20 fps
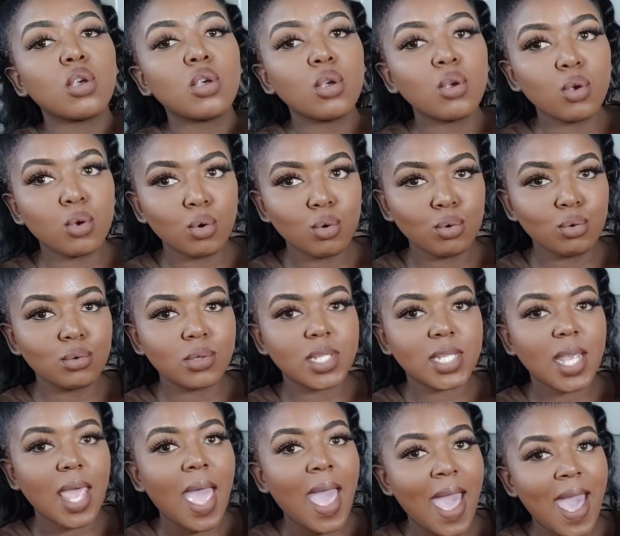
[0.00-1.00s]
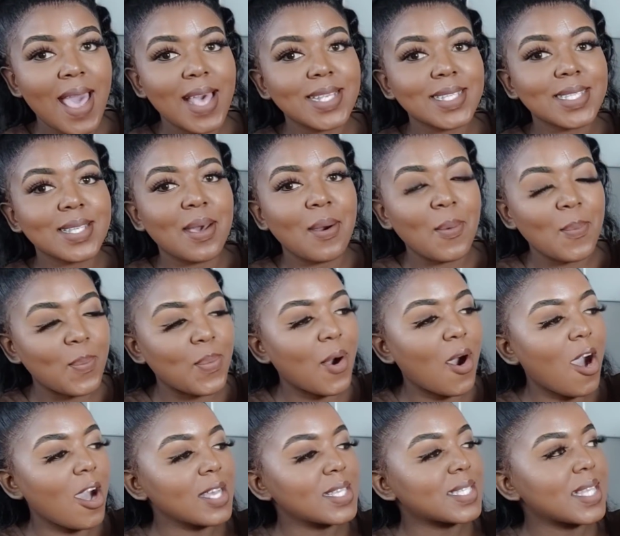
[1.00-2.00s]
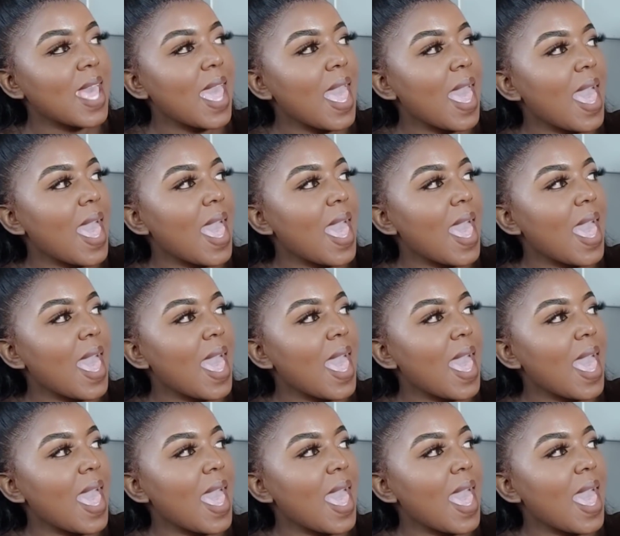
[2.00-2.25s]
huge as box